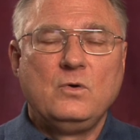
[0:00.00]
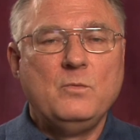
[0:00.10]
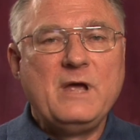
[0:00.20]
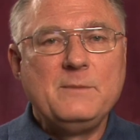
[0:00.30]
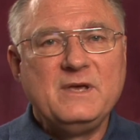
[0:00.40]
who
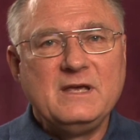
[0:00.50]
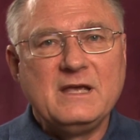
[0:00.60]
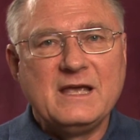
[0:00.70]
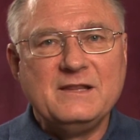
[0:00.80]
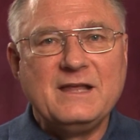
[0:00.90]
may
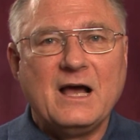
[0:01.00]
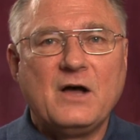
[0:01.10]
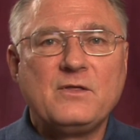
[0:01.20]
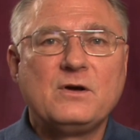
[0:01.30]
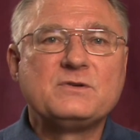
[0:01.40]
be in the
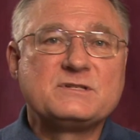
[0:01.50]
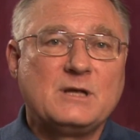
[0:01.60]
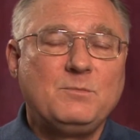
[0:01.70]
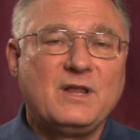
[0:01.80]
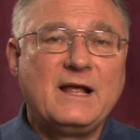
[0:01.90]
other
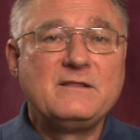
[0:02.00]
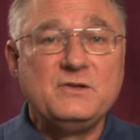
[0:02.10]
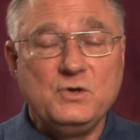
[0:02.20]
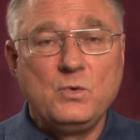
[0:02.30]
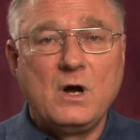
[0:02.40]
subplan
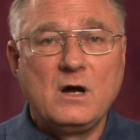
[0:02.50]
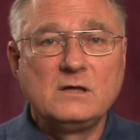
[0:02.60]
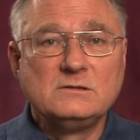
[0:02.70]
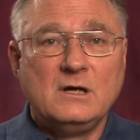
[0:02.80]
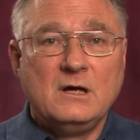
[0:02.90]
than you
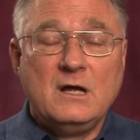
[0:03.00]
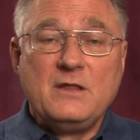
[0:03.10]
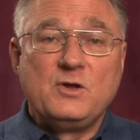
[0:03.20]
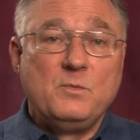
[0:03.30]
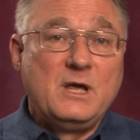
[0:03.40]
are.
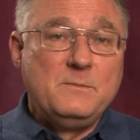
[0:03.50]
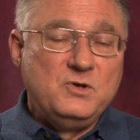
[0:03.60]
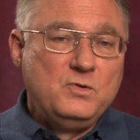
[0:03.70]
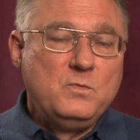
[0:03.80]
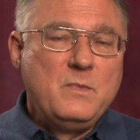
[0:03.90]

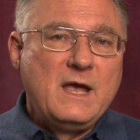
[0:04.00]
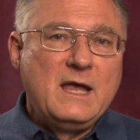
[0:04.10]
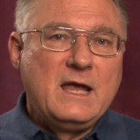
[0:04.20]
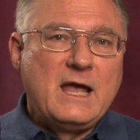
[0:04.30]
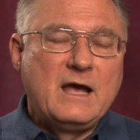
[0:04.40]
You
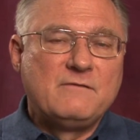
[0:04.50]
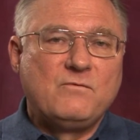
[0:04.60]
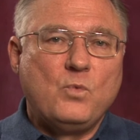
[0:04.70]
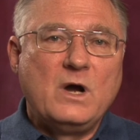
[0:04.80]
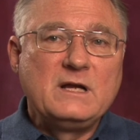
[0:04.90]
may have
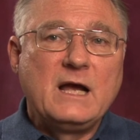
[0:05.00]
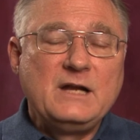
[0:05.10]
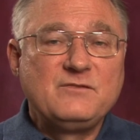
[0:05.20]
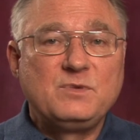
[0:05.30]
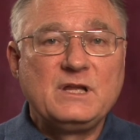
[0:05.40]
one
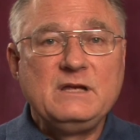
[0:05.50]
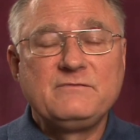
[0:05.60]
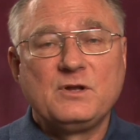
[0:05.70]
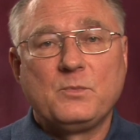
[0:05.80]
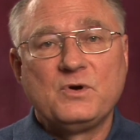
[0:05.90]
kind of
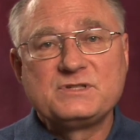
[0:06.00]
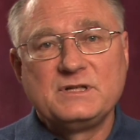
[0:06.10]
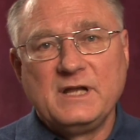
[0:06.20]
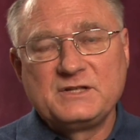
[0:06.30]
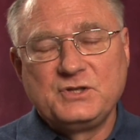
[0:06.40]
belief and the
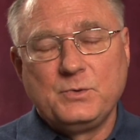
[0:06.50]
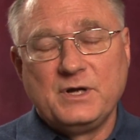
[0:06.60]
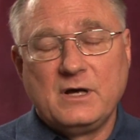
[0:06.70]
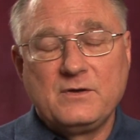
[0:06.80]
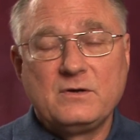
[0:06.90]
person next to you
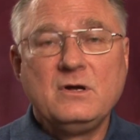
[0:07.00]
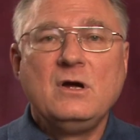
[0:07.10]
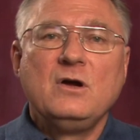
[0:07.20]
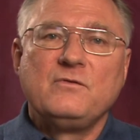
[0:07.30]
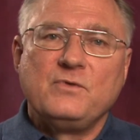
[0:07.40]
another.
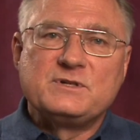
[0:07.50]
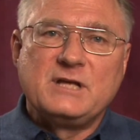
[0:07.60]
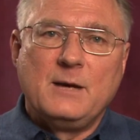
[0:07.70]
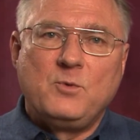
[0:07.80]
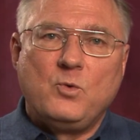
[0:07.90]
For
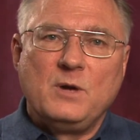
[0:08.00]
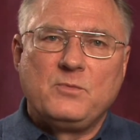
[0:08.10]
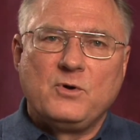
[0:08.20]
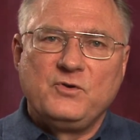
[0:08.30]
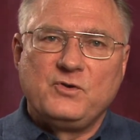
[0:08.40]
example, one
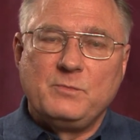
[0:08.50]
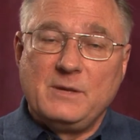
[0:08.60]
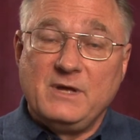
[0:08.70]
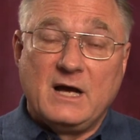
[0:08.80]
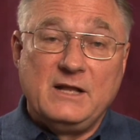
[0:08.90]
person may
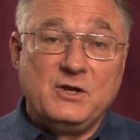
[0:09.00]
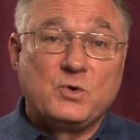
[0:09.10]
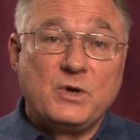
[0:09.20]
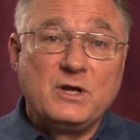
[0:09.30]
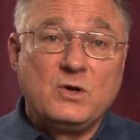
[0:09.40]
be highly
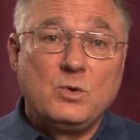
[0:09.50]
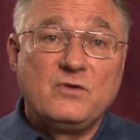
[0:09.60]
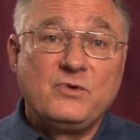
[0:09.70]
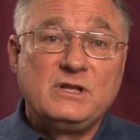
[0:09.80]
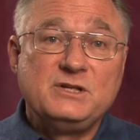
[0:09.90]
critical
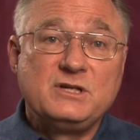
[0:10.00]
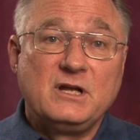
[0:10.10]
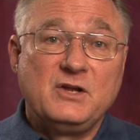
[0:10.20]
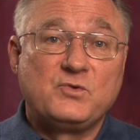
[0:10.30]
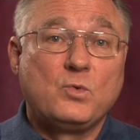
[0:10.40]
of religion
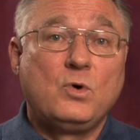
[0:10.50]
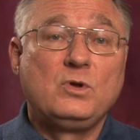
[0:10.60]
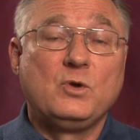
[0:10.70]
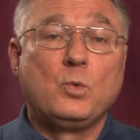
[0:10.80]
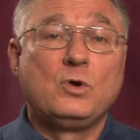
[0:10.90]
and its
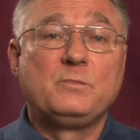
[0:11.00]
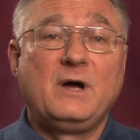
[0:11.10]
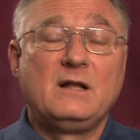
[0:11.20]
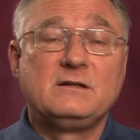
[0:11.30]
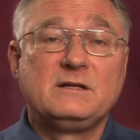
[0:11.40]
role in world
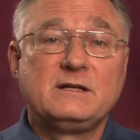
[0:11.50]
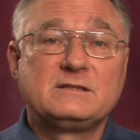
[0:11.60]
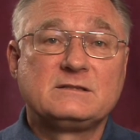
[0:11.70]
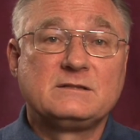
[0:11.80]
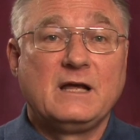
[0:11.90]

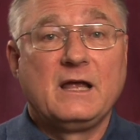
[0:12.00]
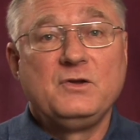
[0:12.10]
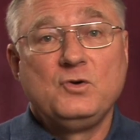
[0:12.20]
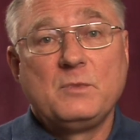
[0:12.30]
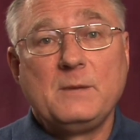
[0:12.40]
politics, and
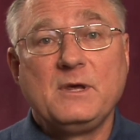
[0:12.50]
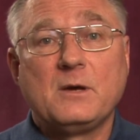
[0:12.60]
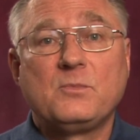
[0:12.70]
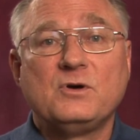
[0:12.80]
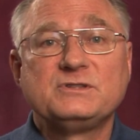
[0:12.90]
you may be a
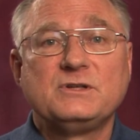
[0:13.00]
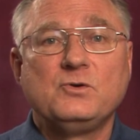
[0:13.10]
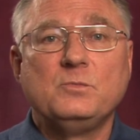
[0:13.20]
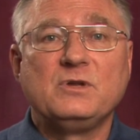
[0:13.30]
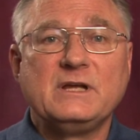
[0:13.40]
person
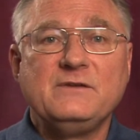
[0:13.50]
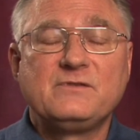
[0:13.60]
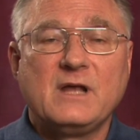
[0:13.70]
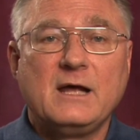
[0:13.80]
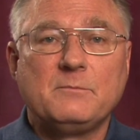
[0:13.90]
who
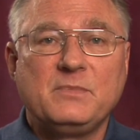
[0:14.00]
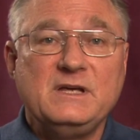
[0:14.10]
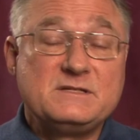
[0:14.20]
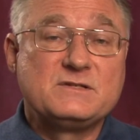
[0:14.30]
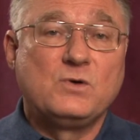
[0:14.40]
believes that
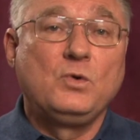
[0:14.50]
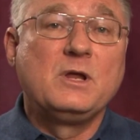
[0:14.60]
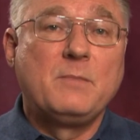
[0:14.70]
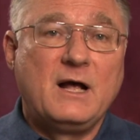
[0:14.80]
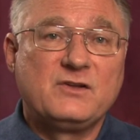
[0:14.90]
peace is only
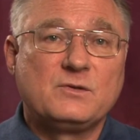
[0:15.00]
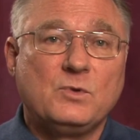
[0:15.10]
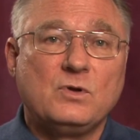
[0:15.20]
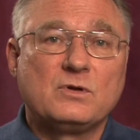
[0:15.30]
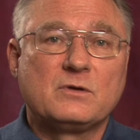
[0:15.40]

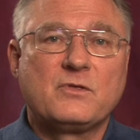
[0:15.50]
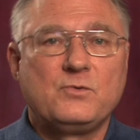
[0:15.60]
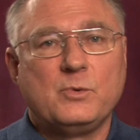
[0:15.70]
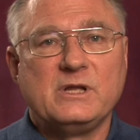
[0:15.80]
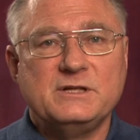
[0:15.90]
possible
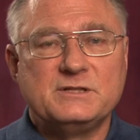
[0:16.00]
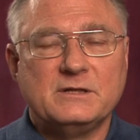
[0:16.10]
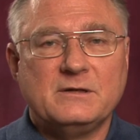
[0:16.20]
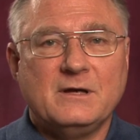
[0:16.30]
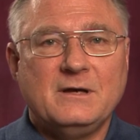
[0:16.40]
through religion.
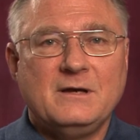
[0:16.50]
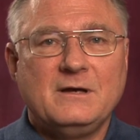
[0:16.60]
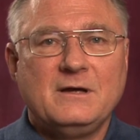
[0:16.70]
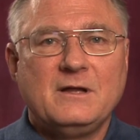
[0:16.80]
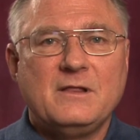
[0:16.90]

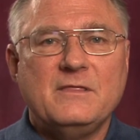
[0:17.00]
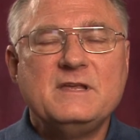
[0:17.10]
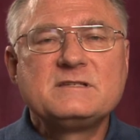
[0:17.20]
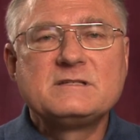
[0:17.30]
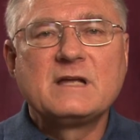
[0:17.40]

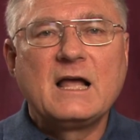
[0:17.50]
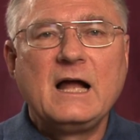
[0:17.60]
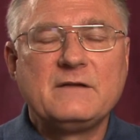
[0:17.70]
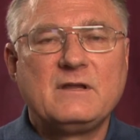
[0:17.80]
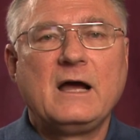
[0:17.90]
This is the
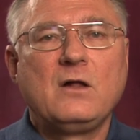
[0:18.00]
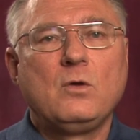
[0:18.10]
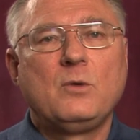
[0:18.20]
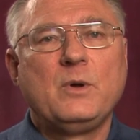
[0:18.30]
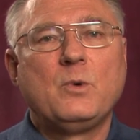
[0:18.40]
kind of
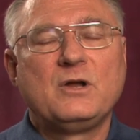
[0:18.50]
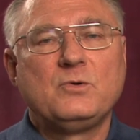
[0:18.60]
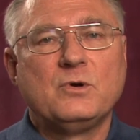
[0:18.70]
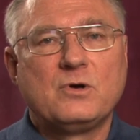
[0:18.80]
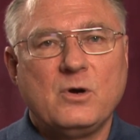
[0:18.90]
dialogue we want
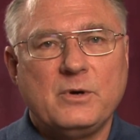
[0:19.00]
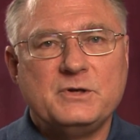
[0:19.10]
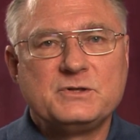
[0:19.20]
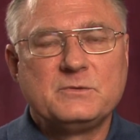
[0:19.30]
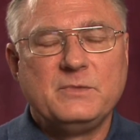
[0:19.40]
to
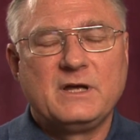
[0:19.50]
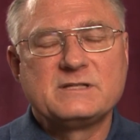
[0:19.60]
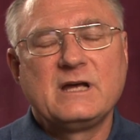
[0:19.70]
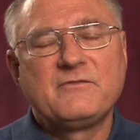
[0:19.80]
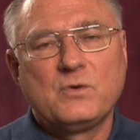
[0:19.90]
encourage,
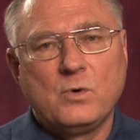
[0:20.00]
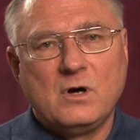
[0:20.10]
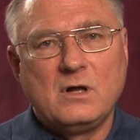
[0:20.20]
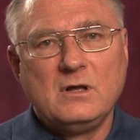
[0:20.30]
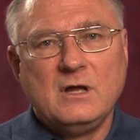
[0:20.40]
because after
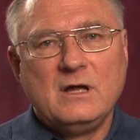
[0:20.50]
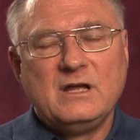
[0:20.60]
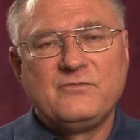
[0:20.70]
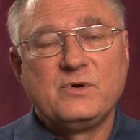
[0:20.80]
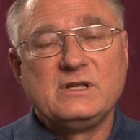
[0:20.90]
all,
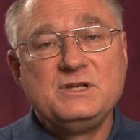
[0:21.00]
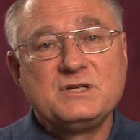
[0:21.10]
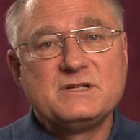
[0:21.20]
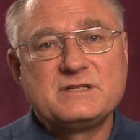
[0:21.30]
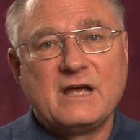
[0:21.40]
if
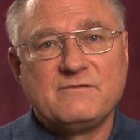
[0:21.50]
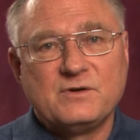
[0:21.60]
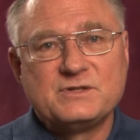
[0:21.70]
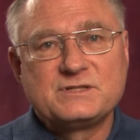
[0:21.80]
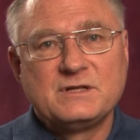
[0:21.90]
religion is
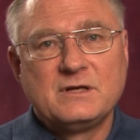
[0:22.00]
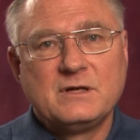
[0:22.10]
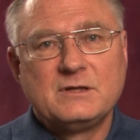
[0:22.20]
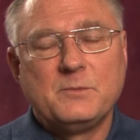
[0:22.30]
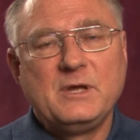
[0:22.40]
diverse,
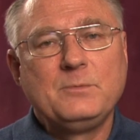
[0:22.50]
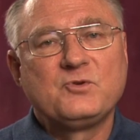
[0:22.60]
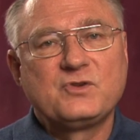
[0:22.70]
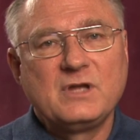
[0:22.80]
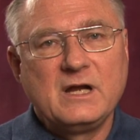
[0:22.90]
the people
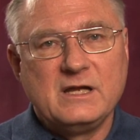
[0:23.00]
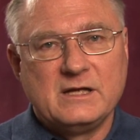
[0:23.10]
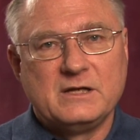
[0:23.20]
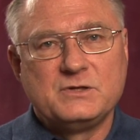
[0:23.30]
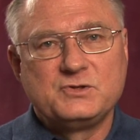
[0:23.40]
studying
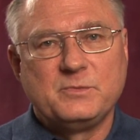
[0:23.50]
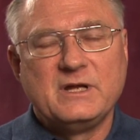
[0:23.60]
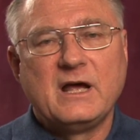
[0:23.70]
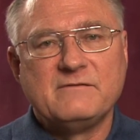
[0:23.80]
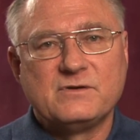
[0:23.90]
it should be
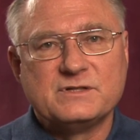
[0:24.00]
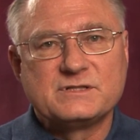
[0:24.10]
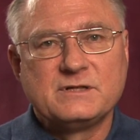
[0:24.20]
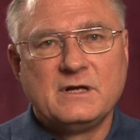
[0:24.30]
diverse.